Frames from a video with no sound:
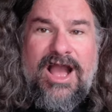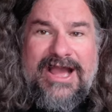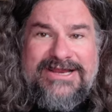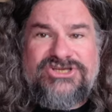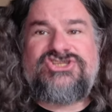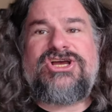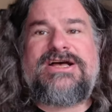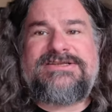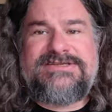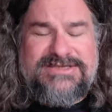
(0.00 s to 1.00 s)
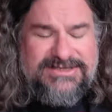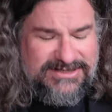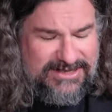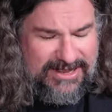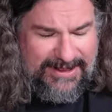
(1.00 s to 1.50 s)
I just
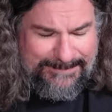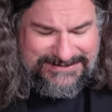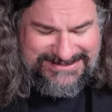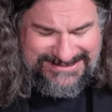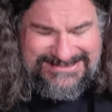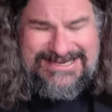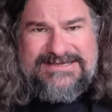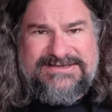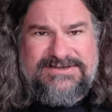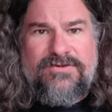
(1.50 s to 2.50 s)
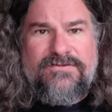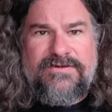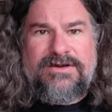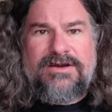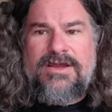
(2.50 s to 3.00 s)
obsessed
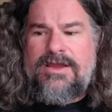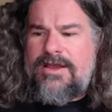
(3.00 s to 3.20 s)
over.